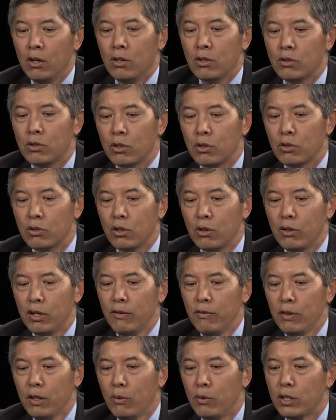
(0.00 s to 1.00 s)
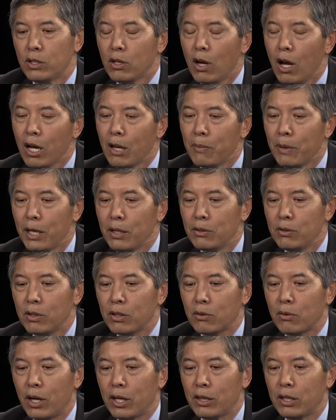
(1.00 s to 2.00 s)
so, so even though we talk about
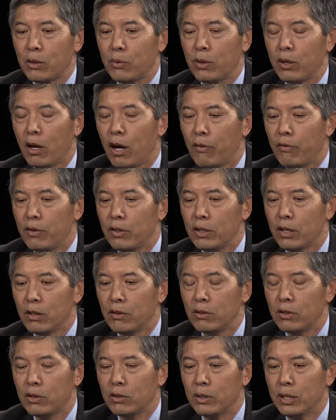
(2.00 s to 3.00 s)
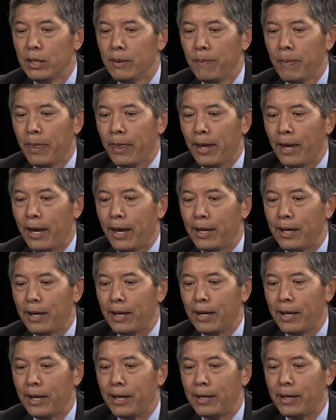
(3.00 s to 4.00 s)
doing the right thing, we often don't do it and,
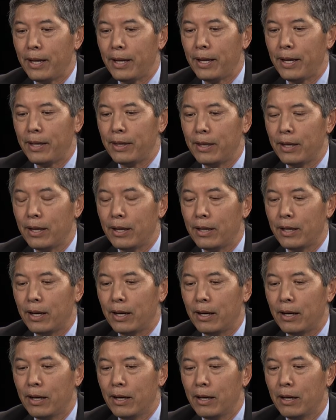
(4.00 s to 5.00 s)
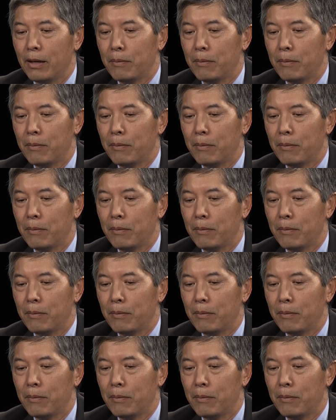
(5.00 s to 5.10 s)
and, and then uh,